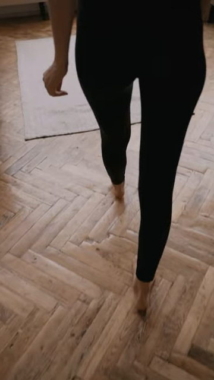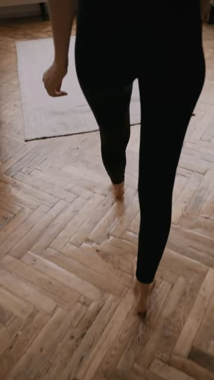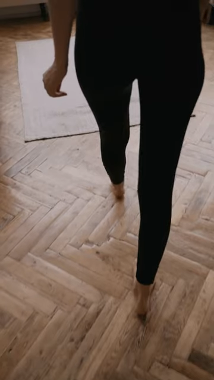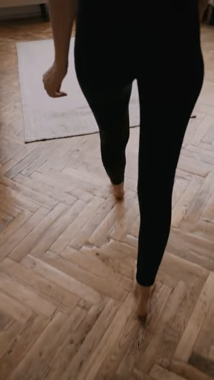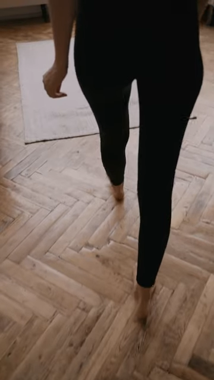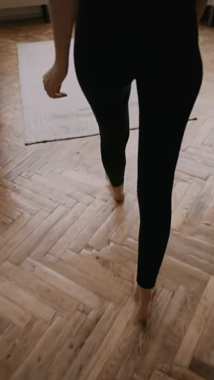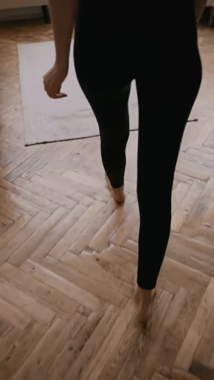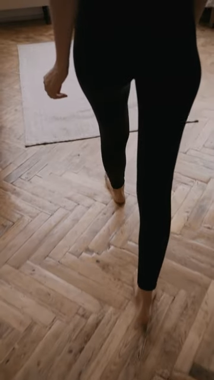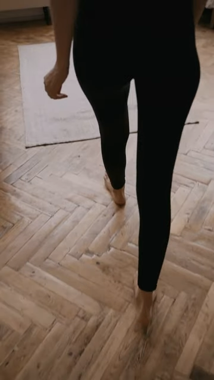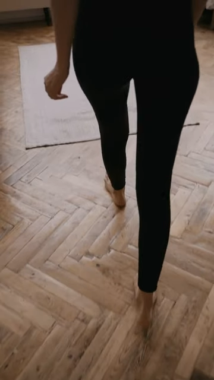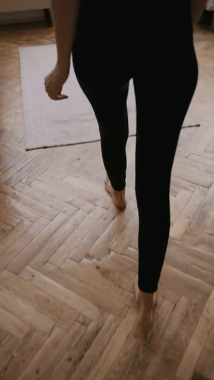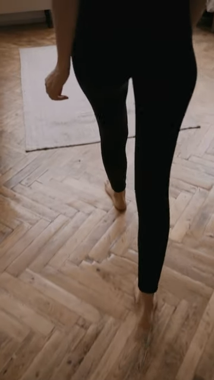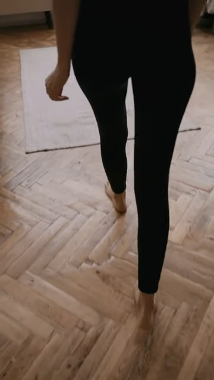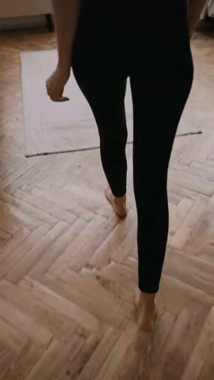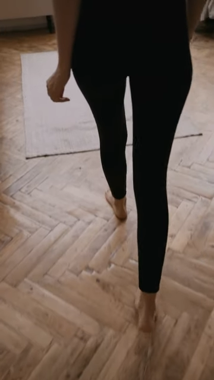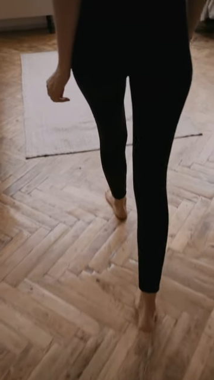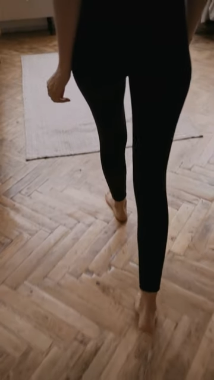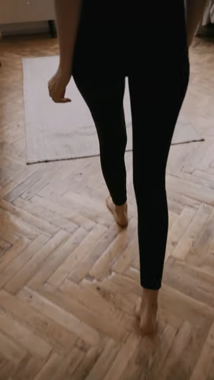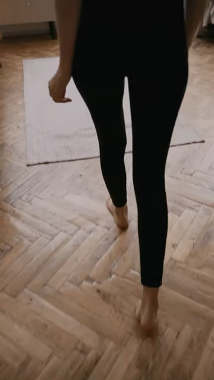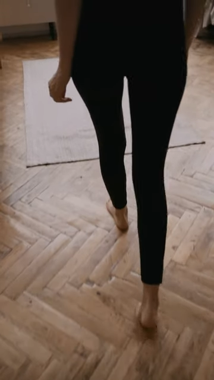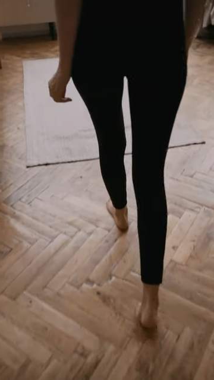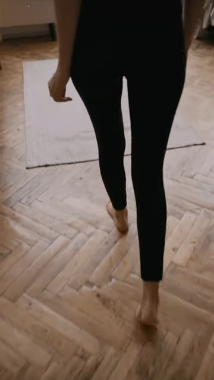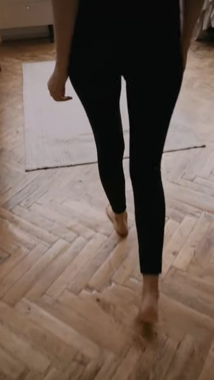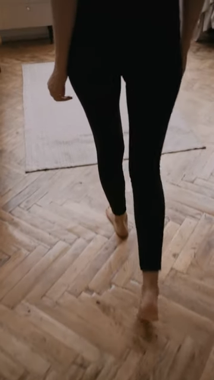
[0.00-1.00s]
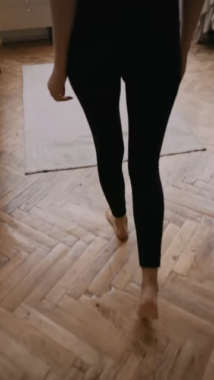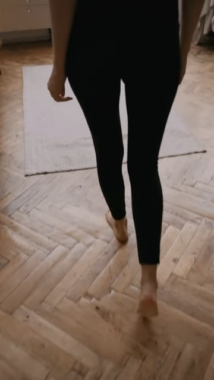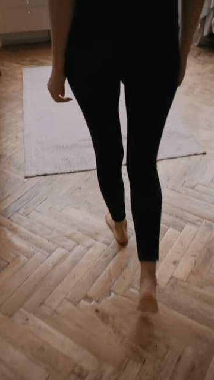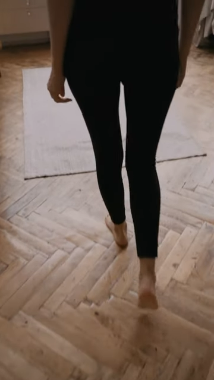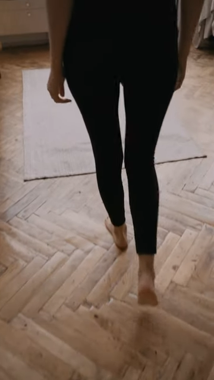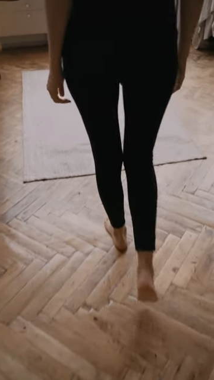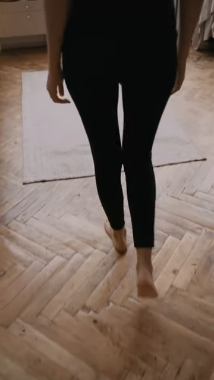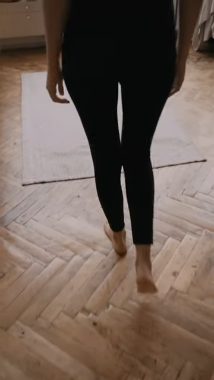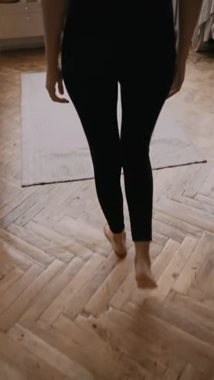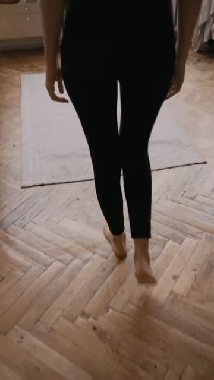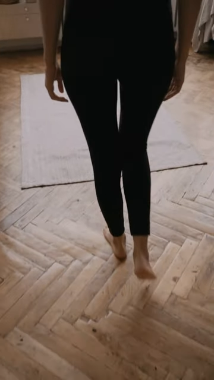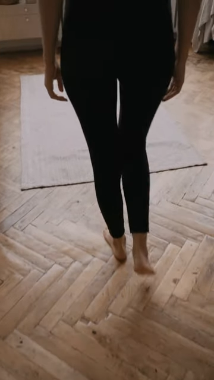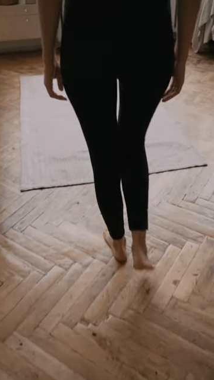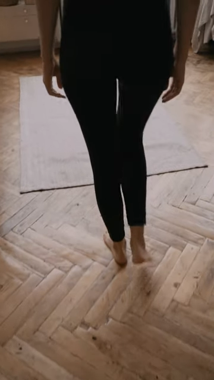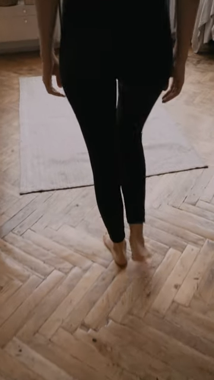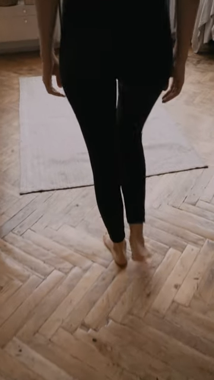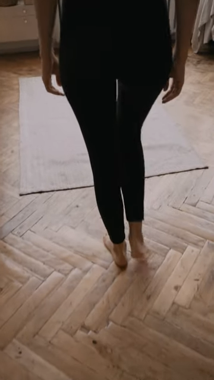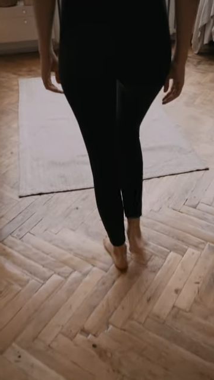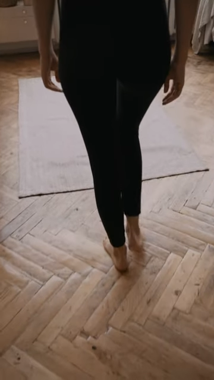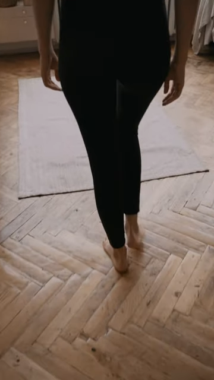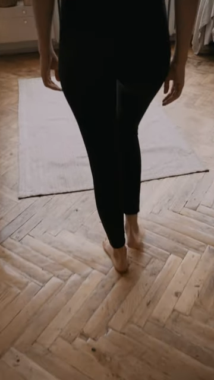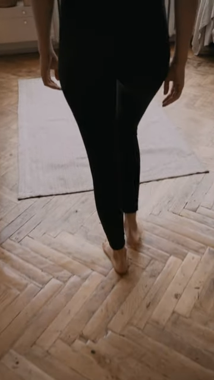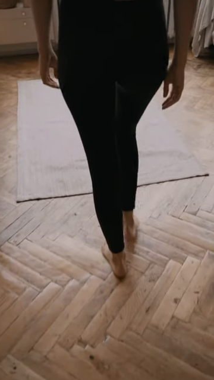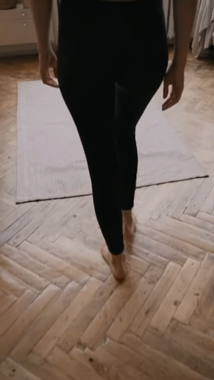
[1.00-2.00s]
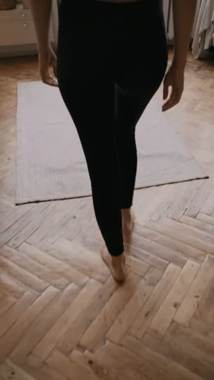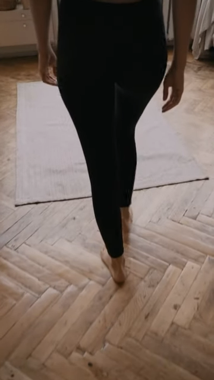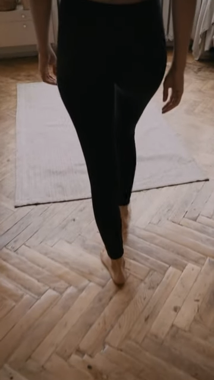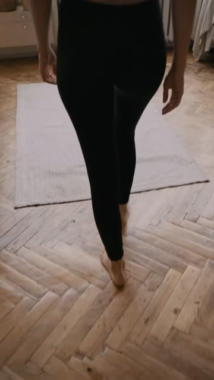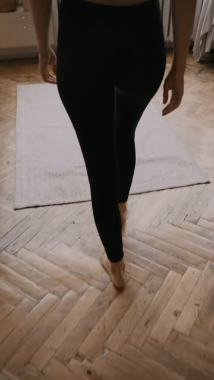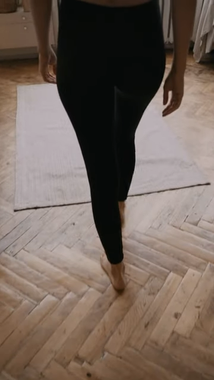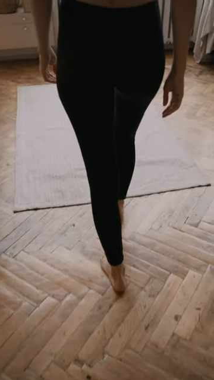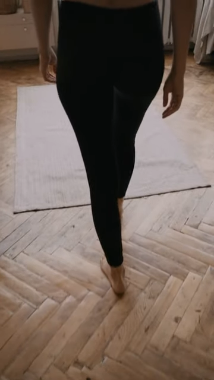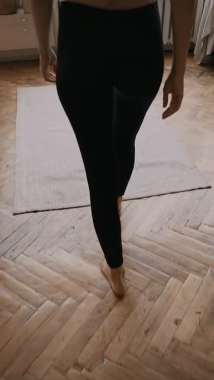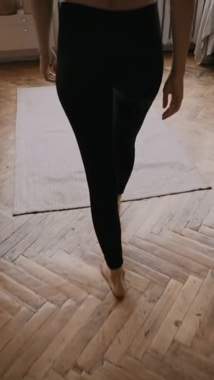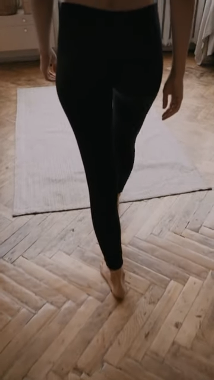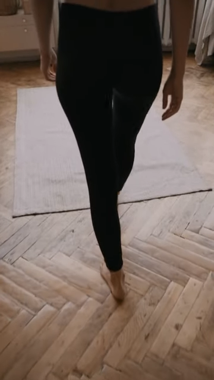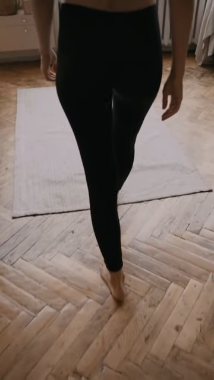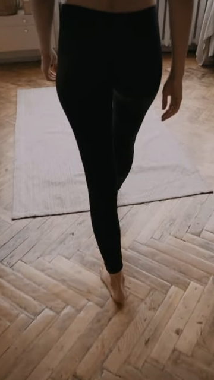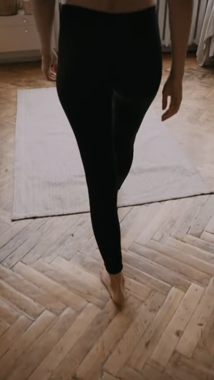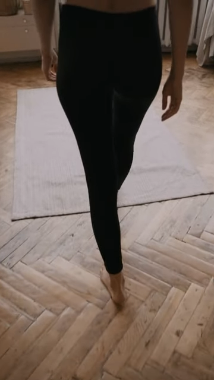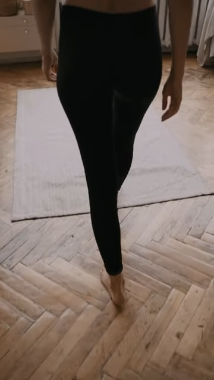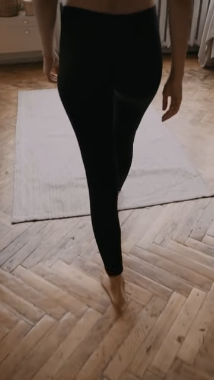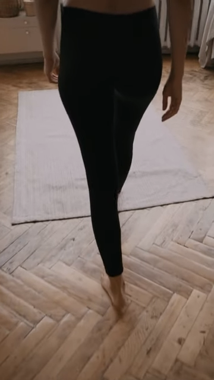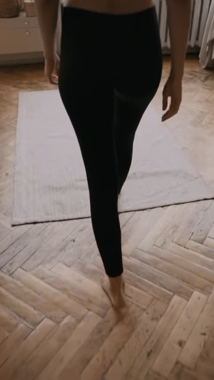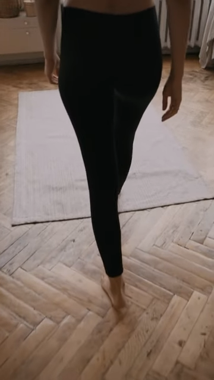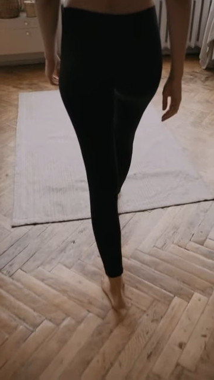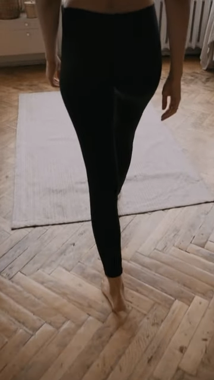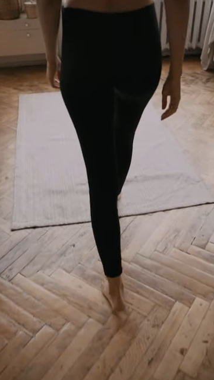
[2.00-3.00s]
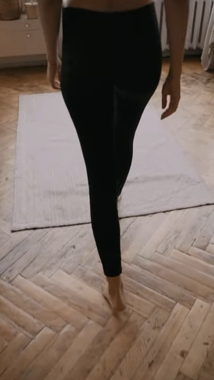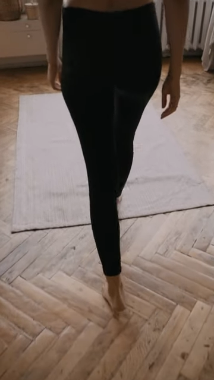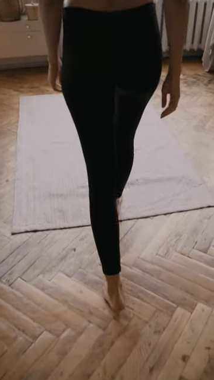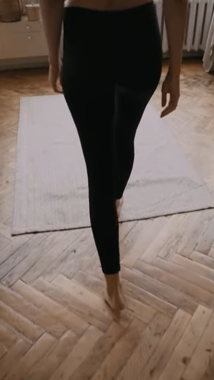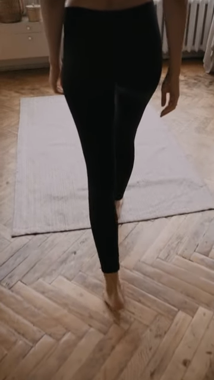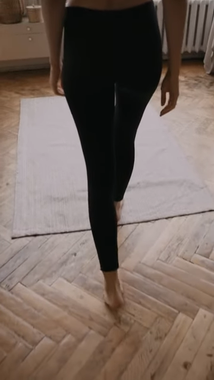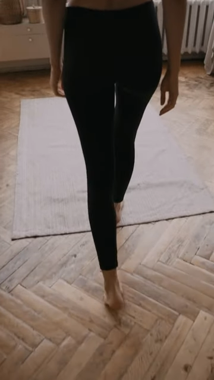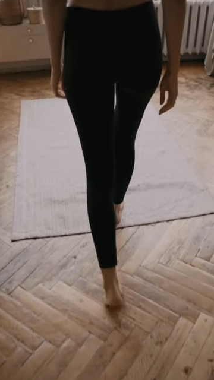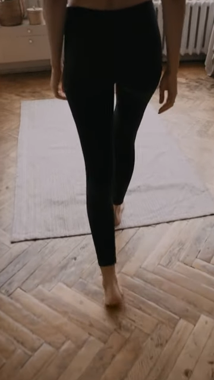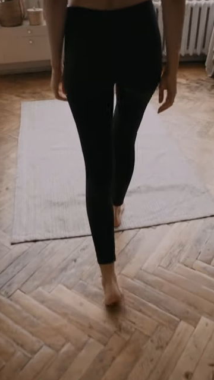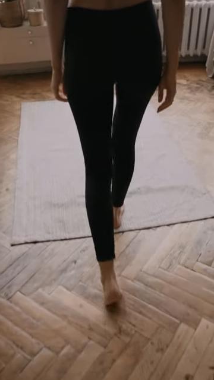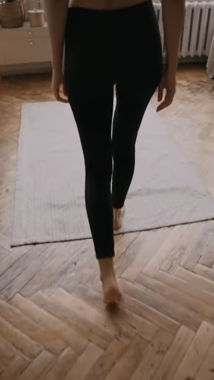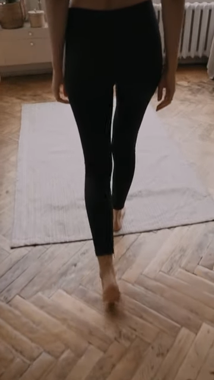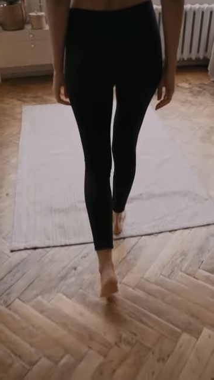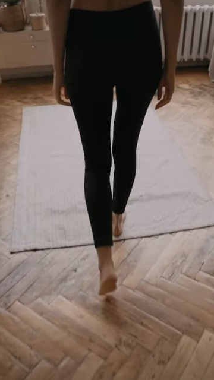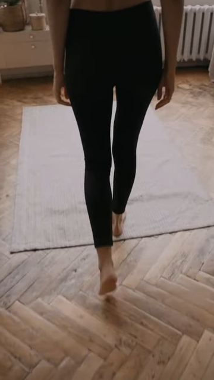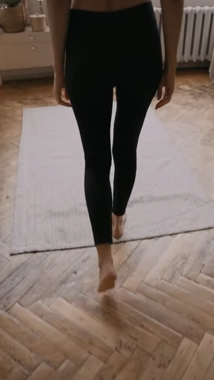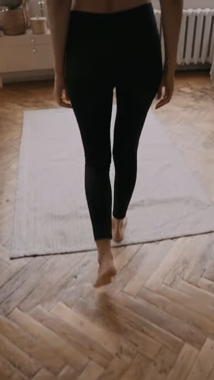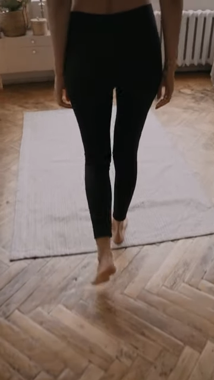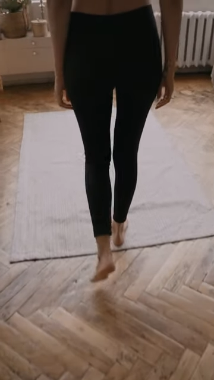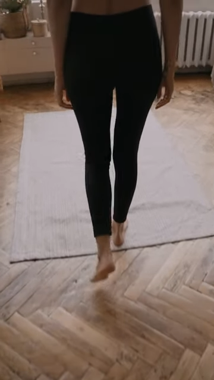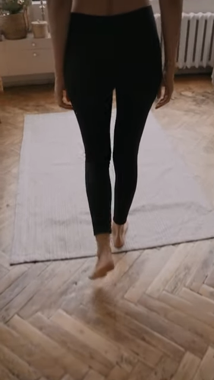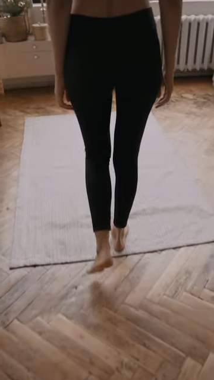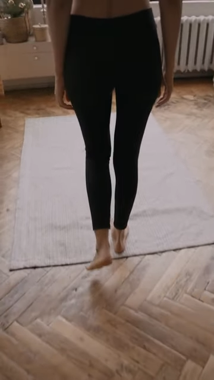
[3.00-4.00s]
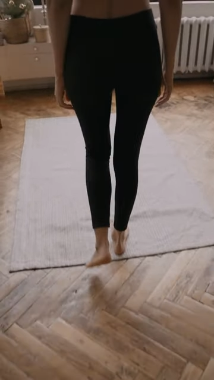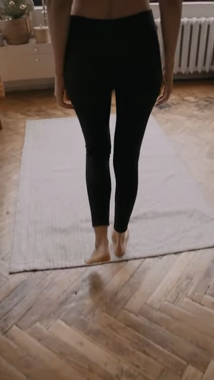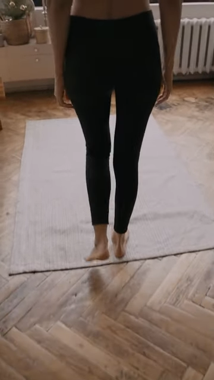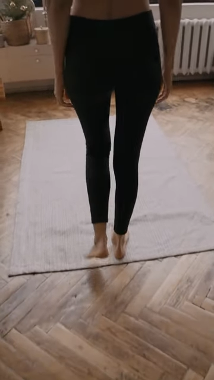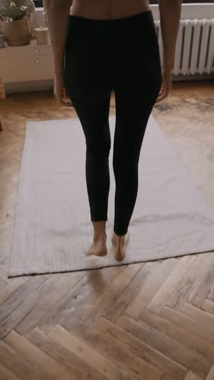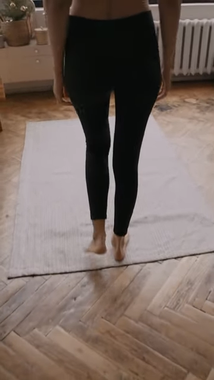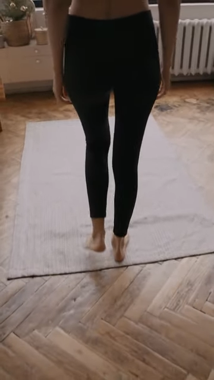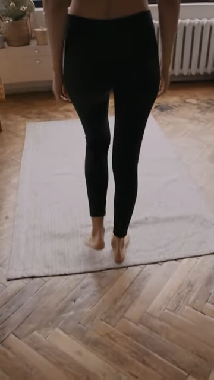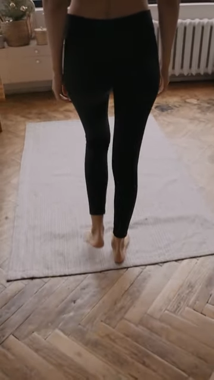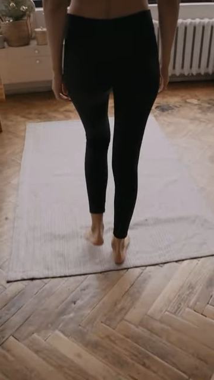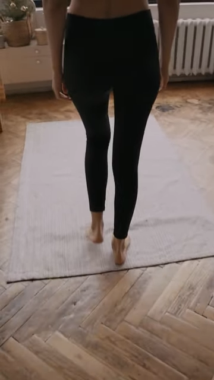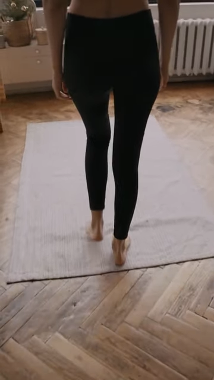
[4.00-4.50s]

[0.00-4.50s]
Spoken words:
Nobody's mouth can be seen.